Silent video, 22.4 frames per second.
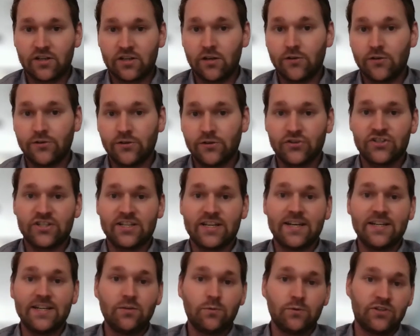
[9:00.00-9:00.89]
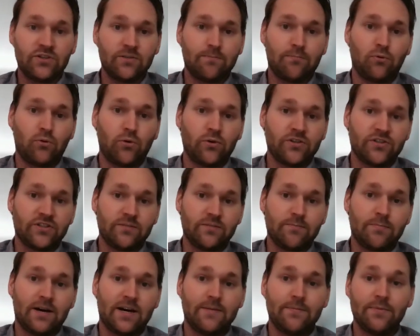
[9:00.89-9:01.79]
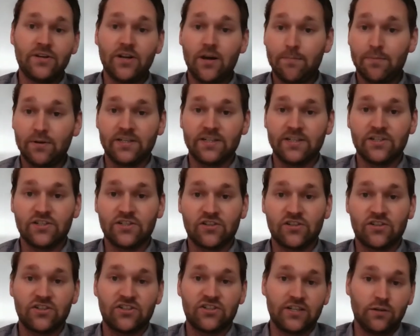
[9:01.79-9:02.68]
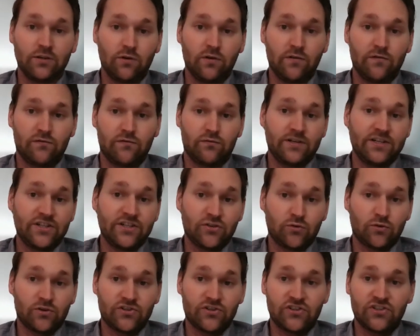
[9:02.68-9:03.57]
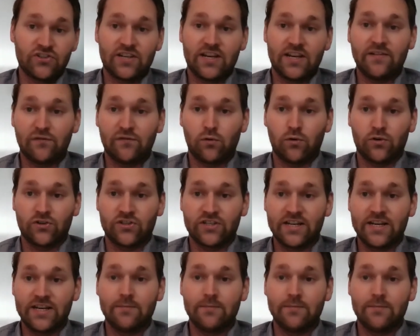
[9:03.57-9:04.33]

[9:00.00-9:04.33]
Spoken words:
the colonial state was supported by monopolies, sale of resources, and forced